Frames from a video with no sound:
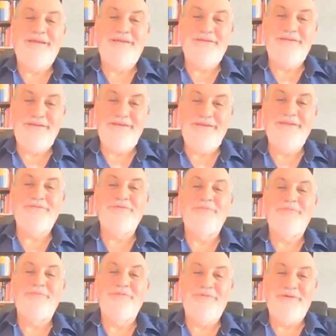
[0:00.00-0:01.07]
has he needs to
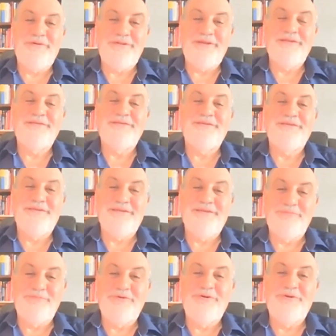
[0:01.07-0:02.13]
improve on that a
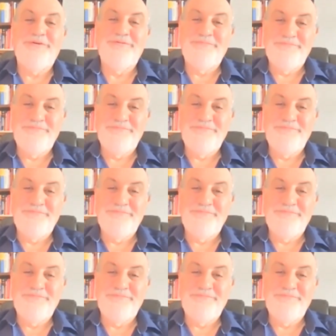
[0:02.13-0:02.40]
little more.